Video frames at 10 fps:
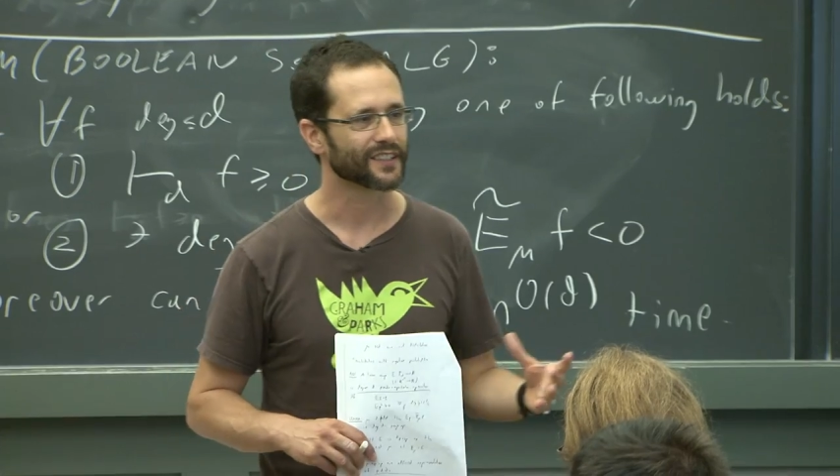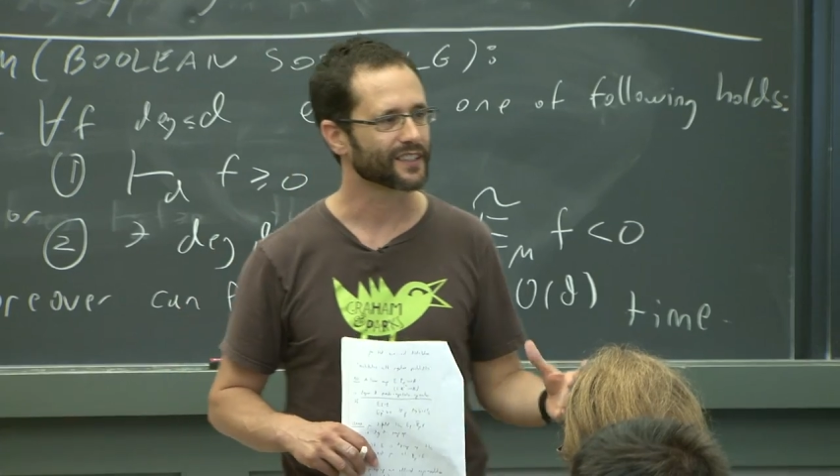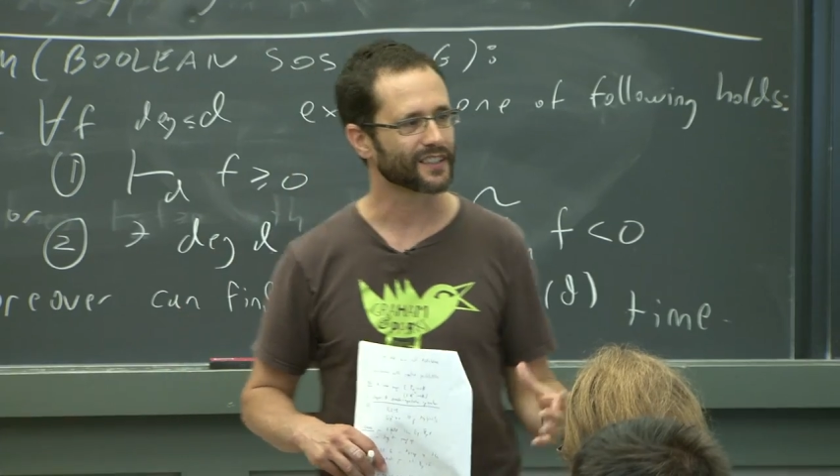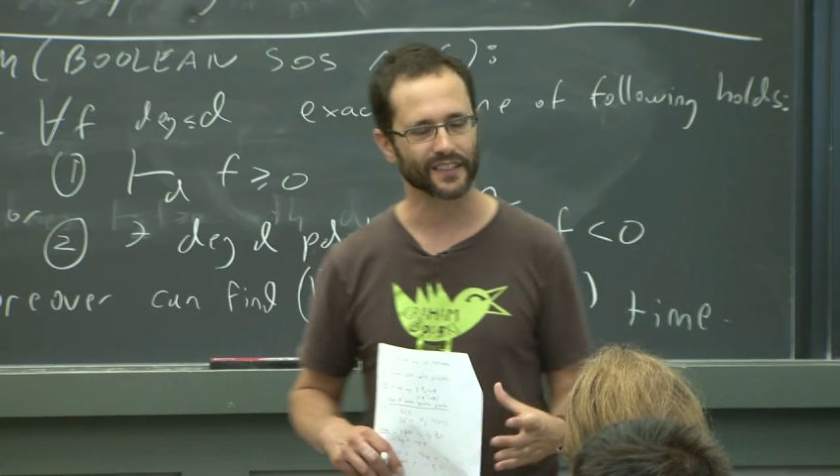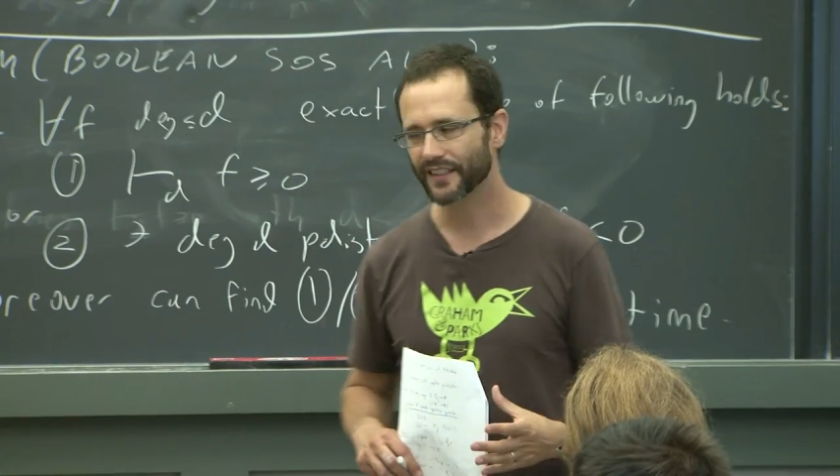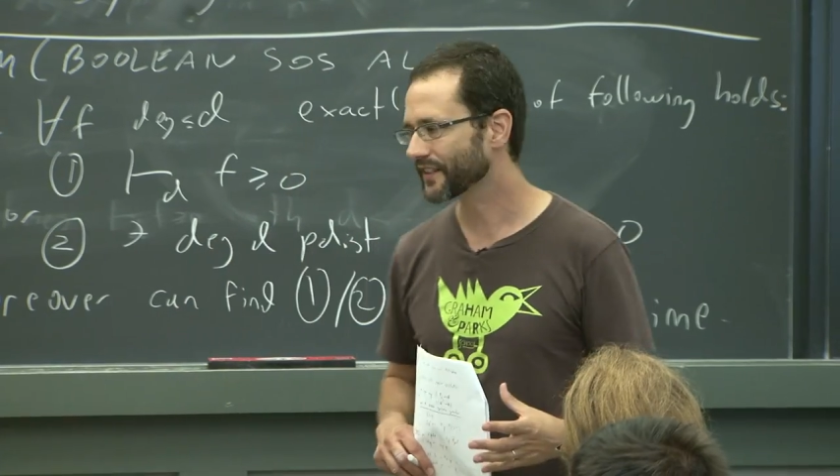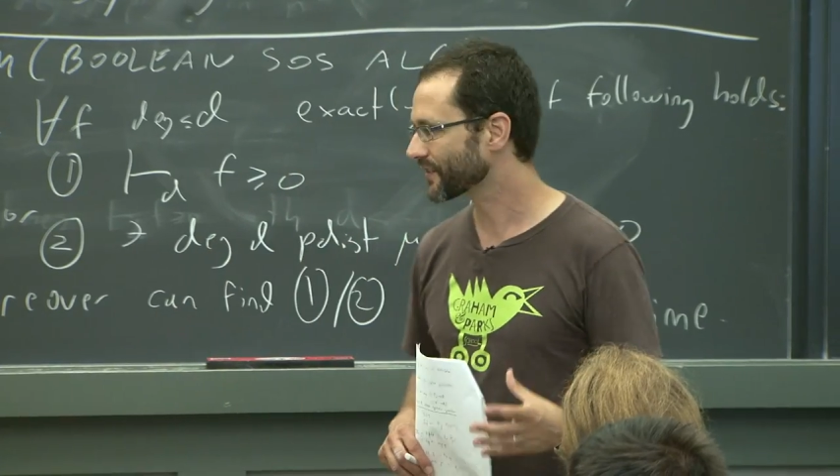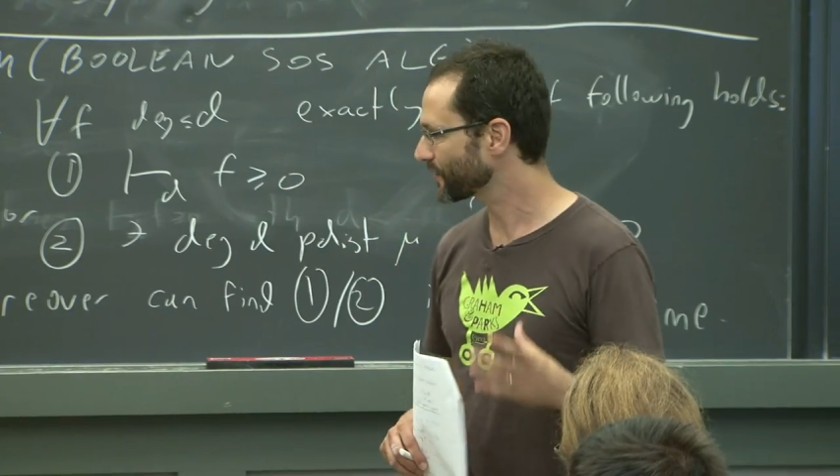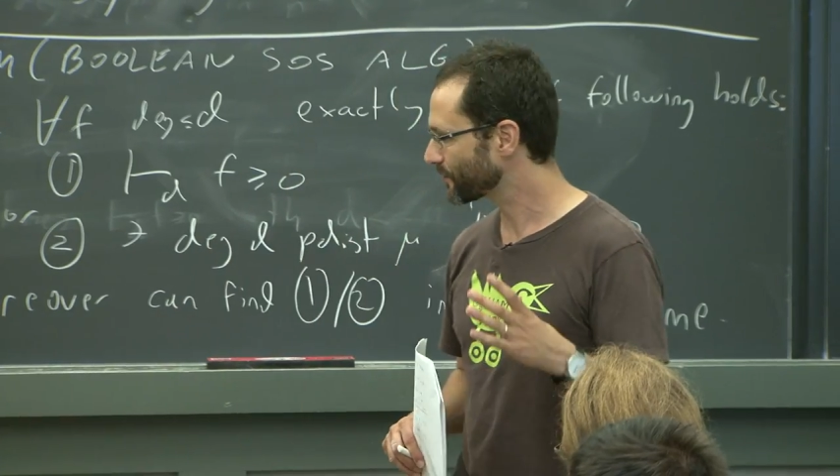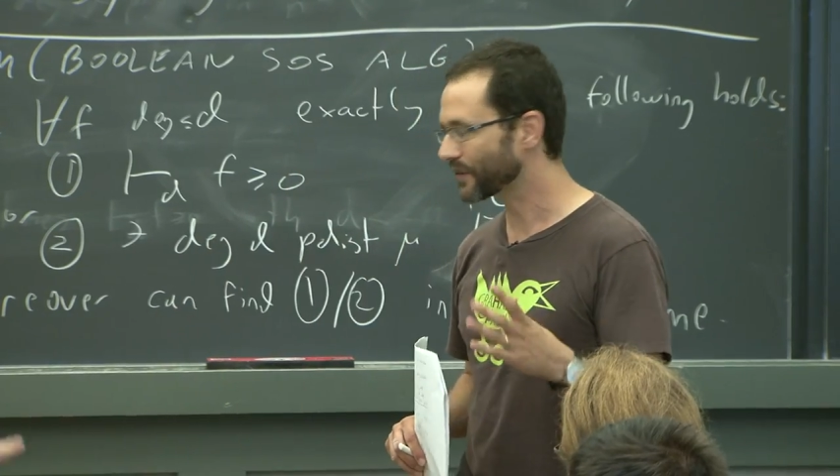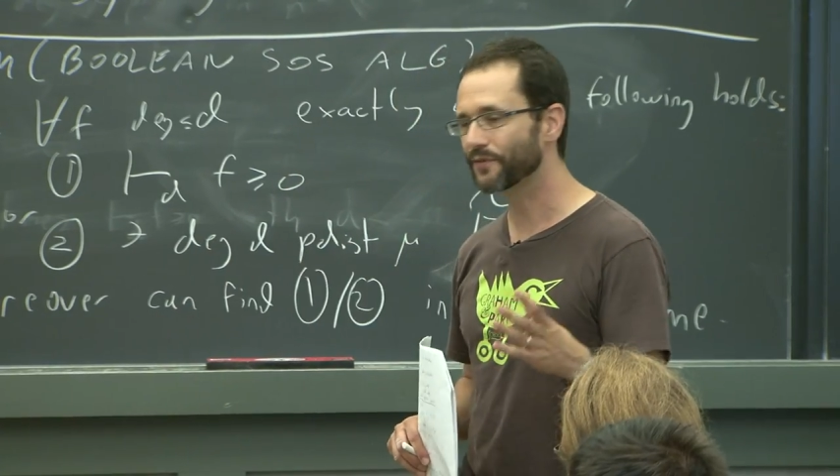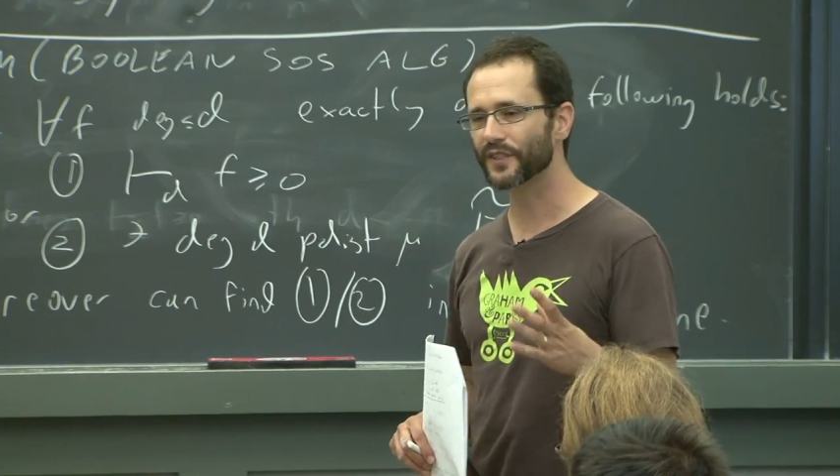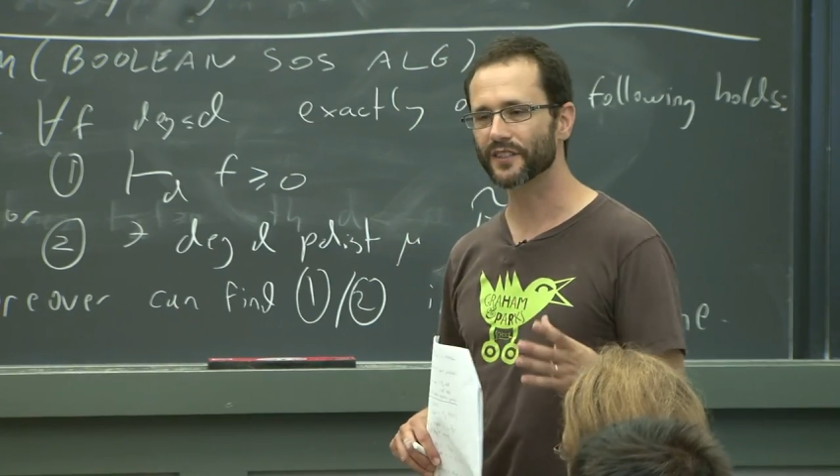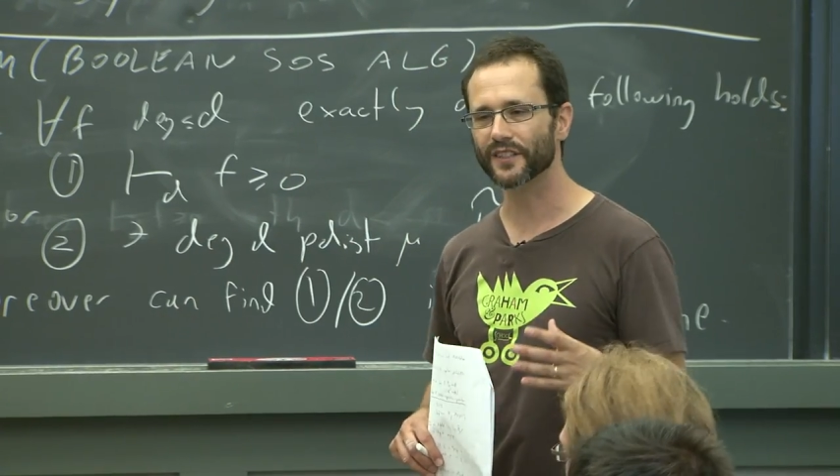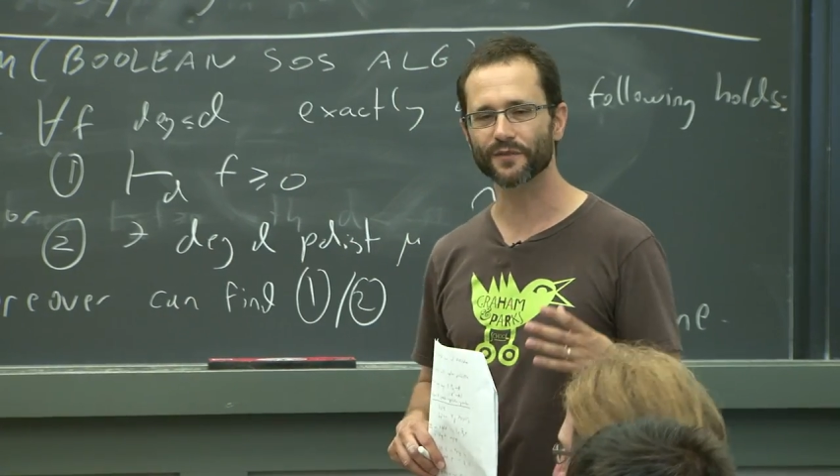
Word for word: Uh, so feel free to,